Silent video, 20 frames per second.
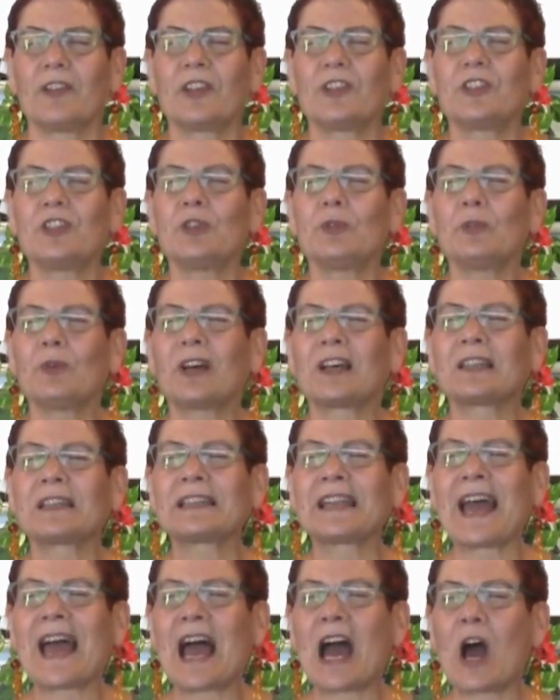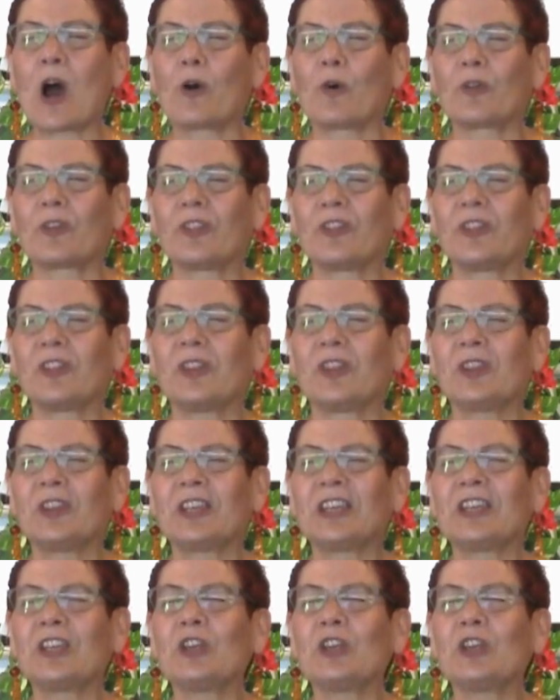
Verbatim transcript: that you allow the